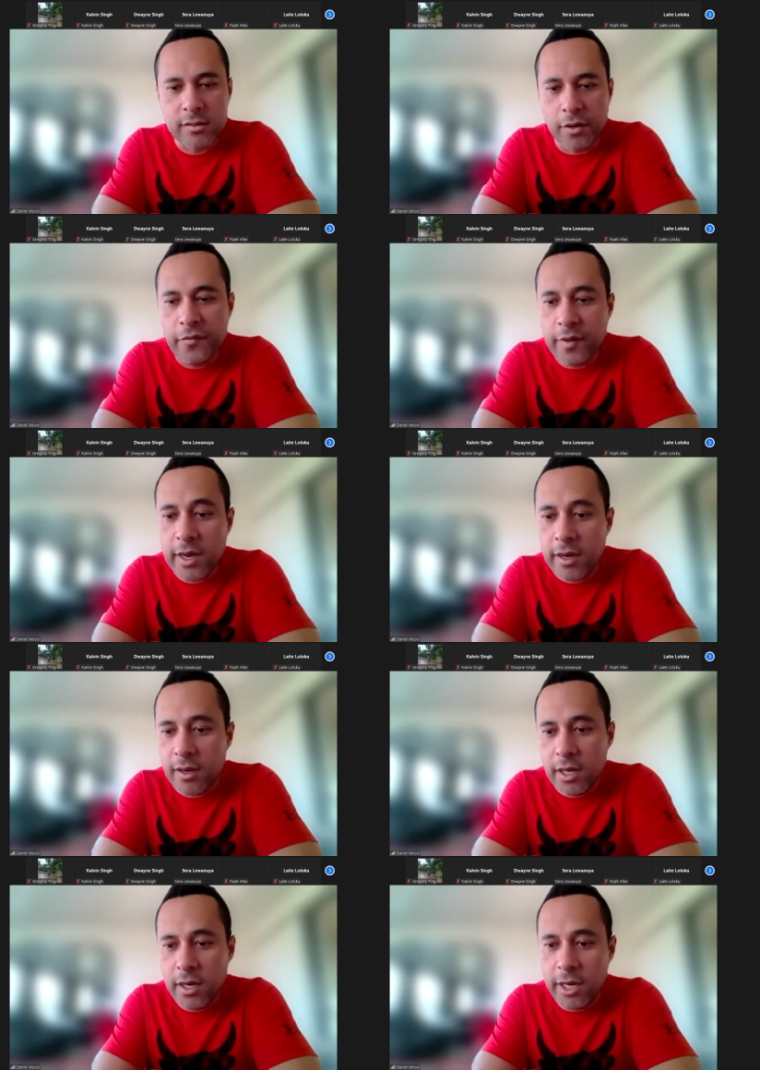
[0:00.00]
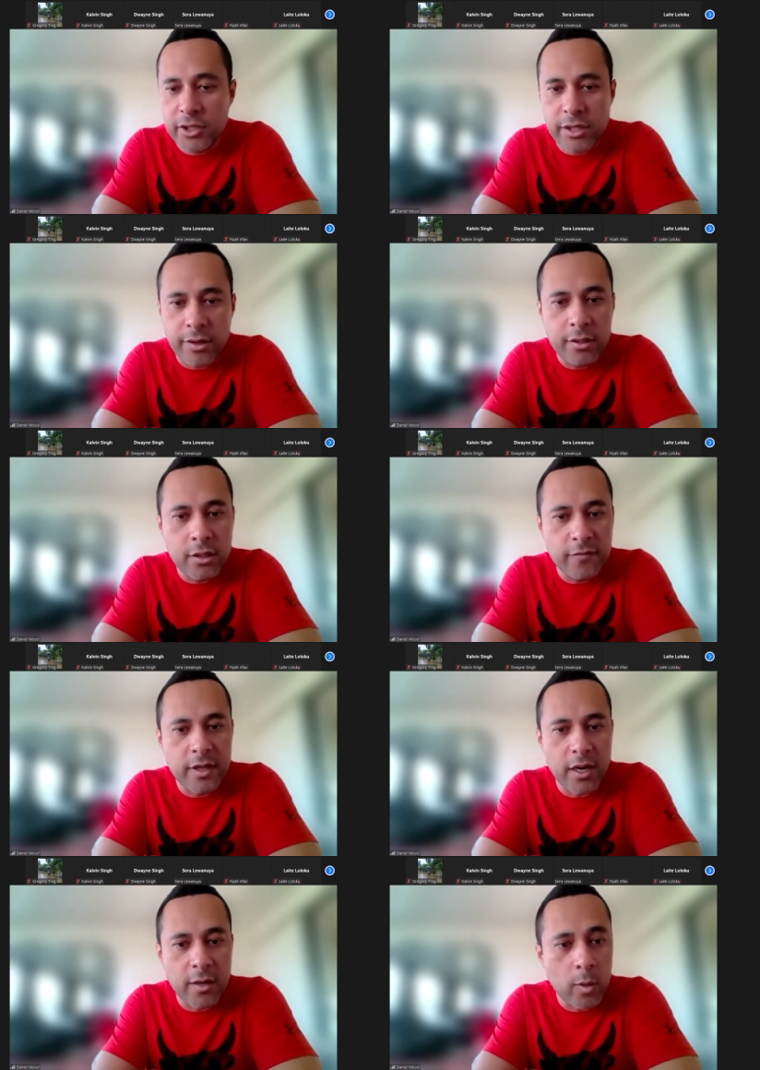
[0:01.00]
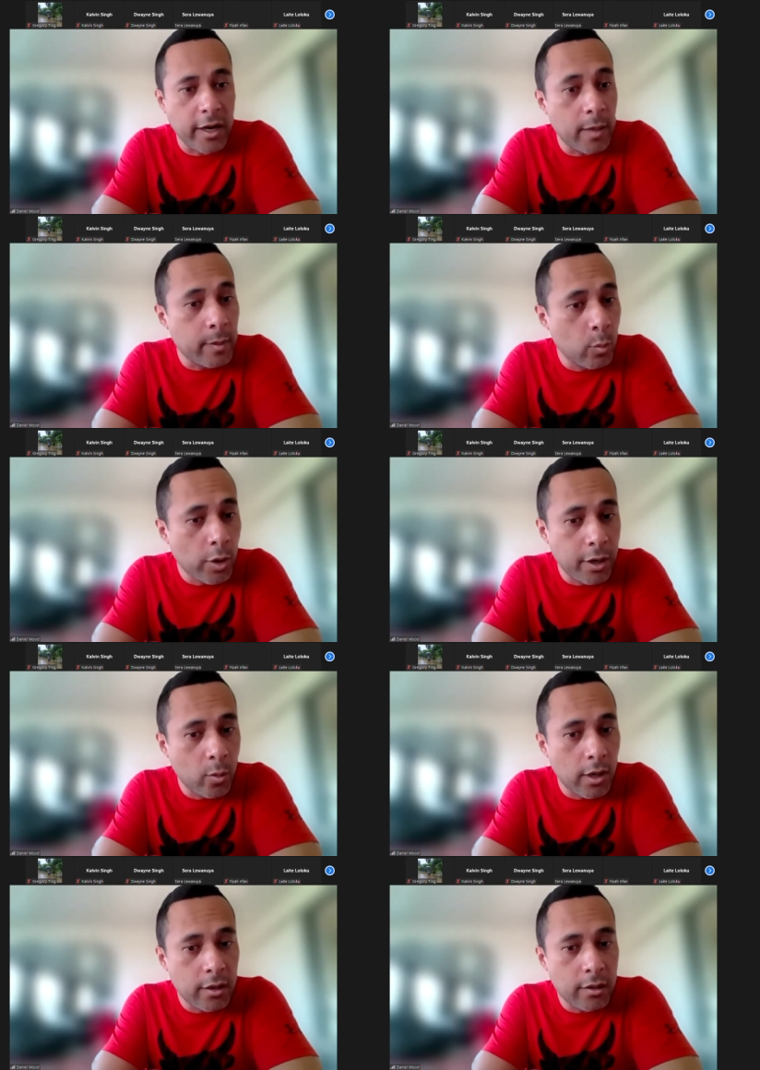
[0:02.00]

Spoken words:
far, and in engineering you've done what, MM 101,